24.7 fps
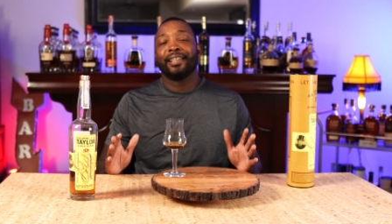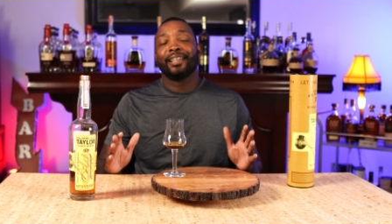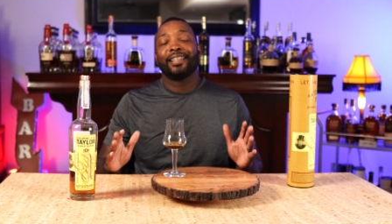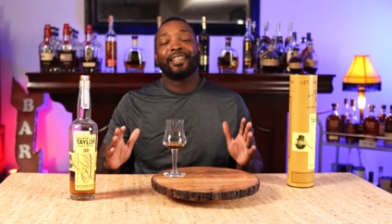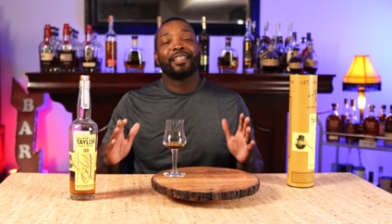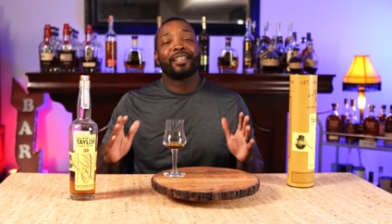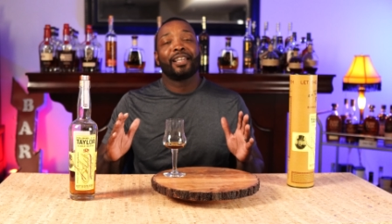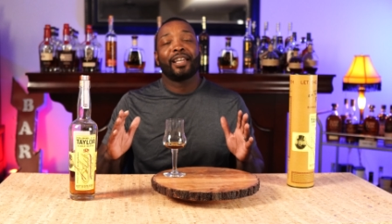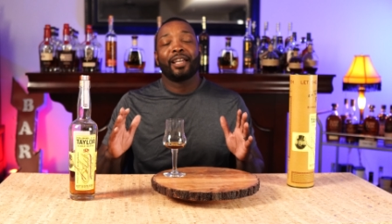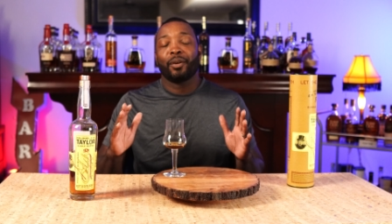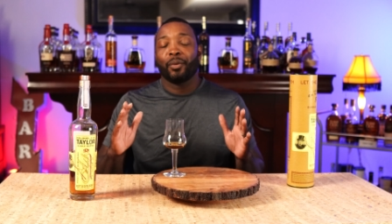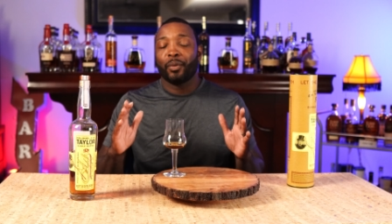it,
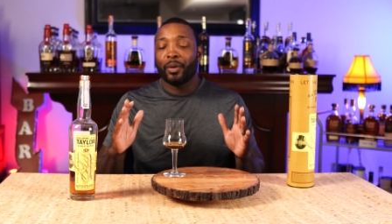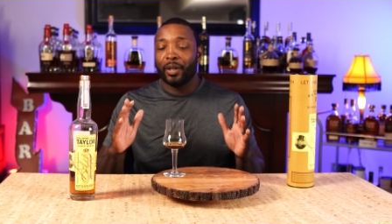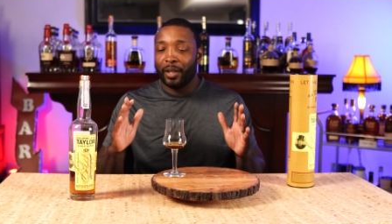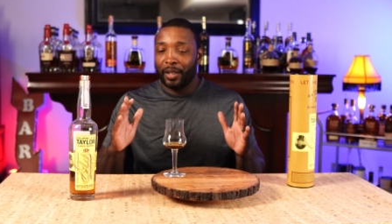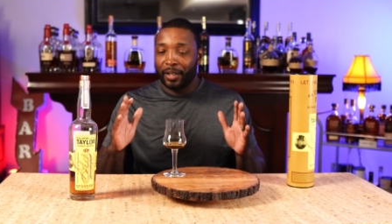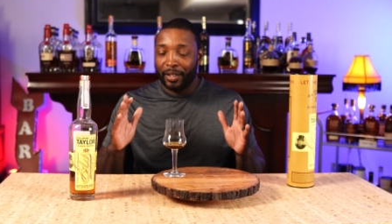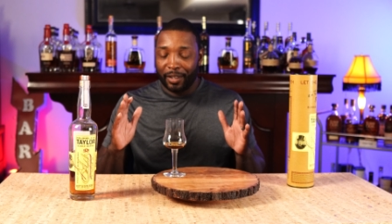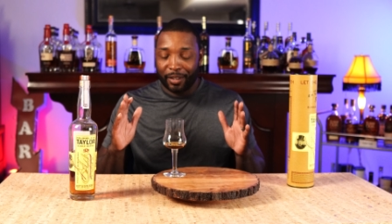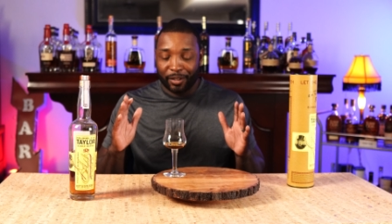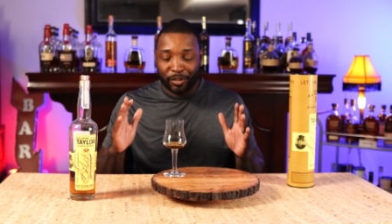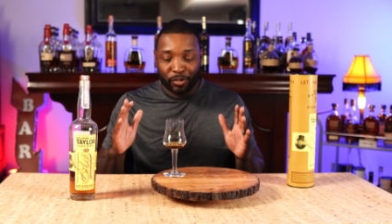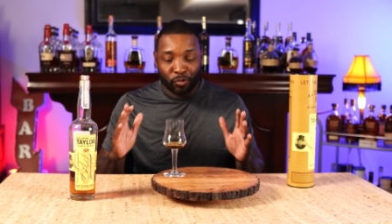it,
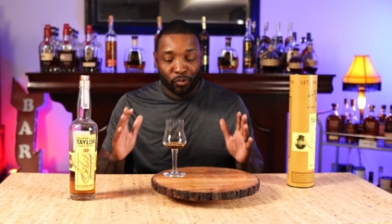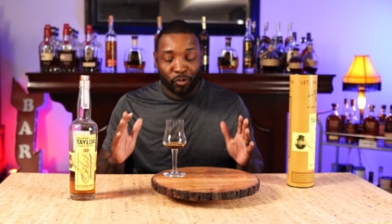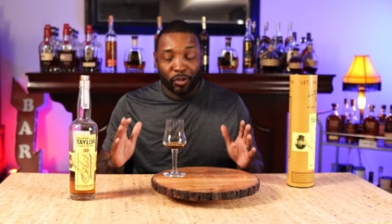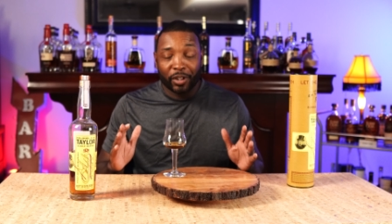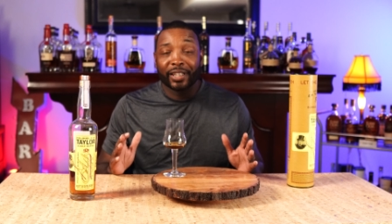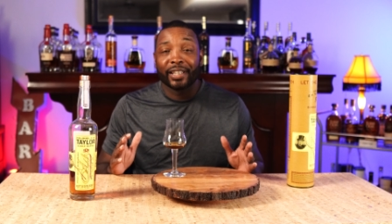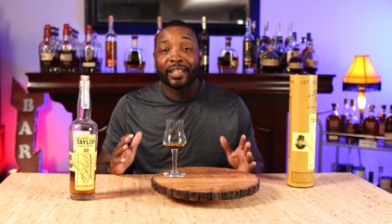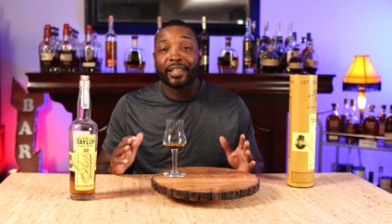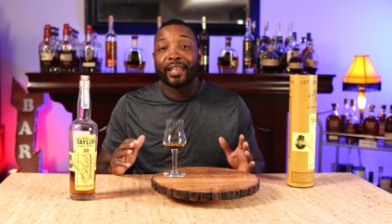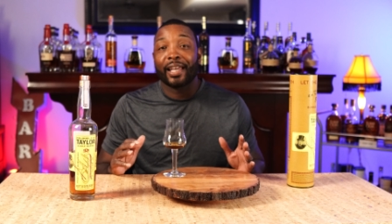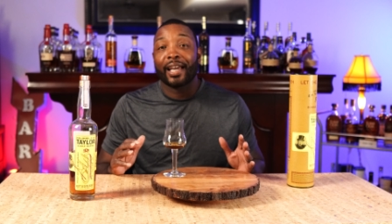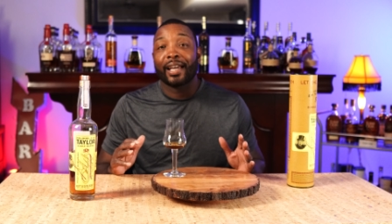it is
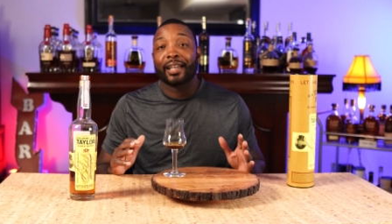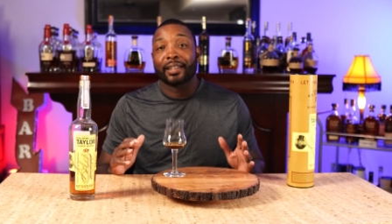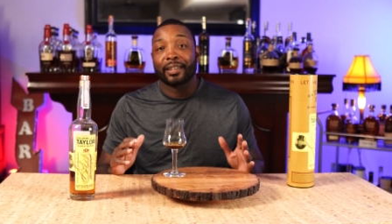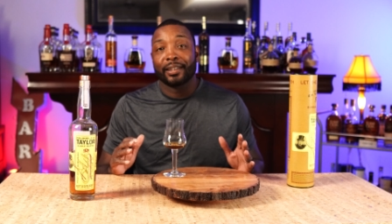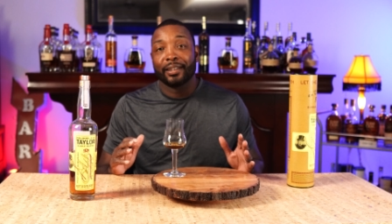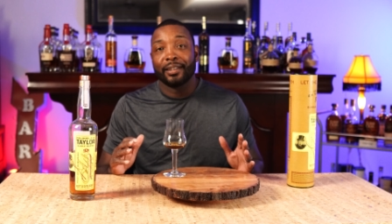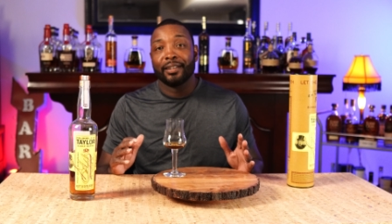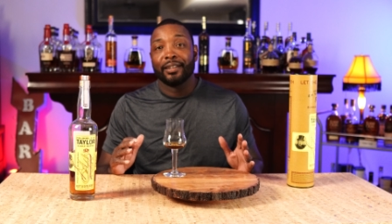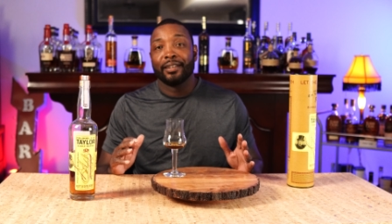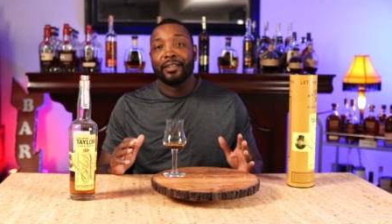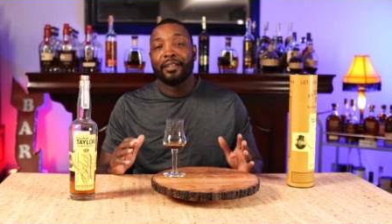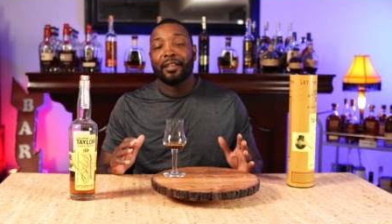really that
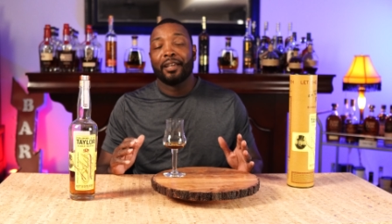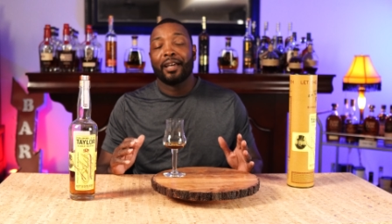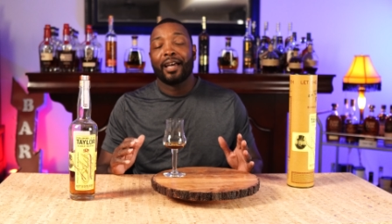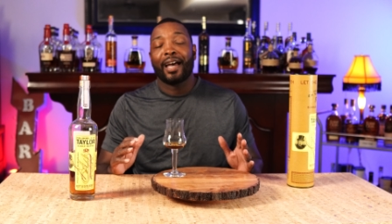good.